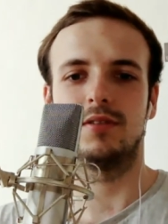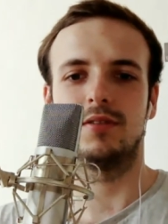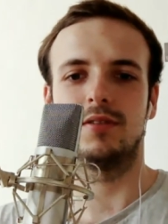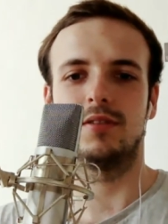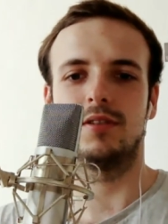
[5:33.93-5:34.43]

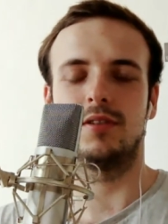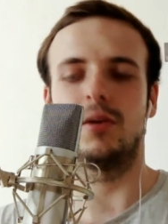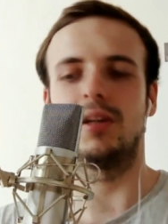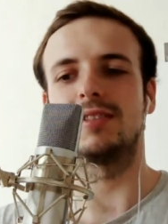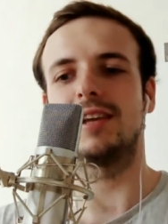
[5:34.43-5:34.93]

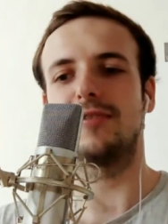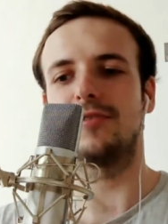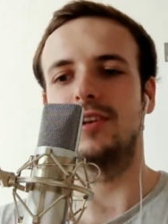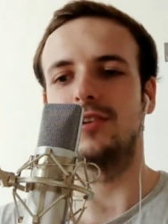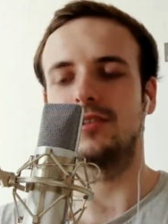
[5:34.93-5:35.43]
Well, it's
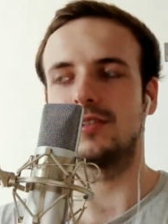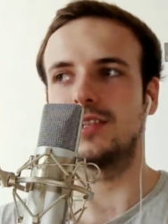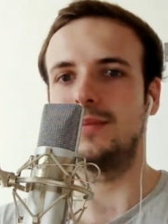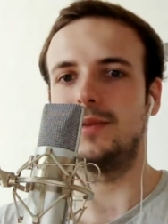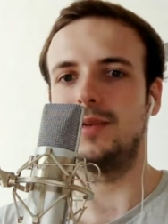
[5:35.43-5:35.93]
definitely not the
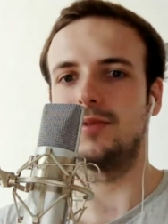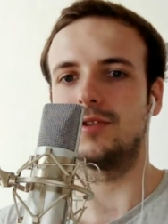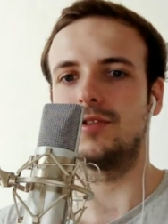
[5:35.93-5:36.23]
same people.